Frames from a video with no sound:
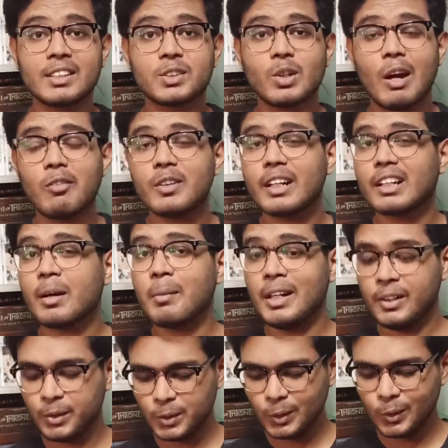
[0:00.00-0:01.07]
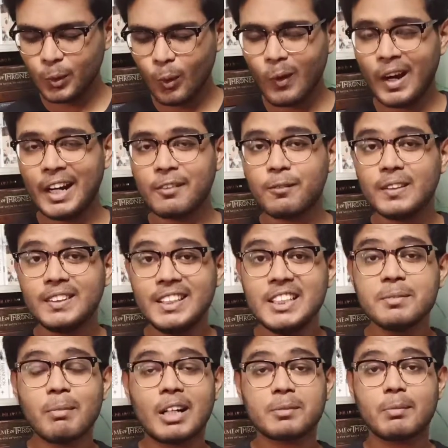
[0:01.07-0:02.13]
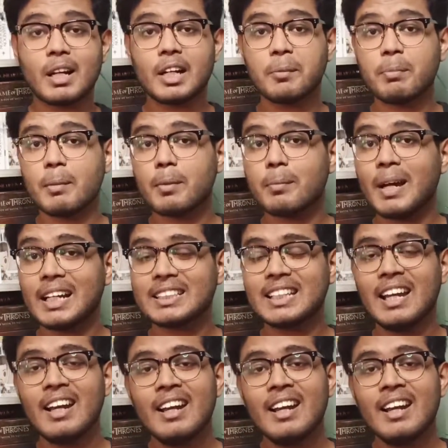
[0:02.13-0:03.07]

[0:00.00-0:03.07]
So I would recommend you to go ahead with these mass market paperbacks.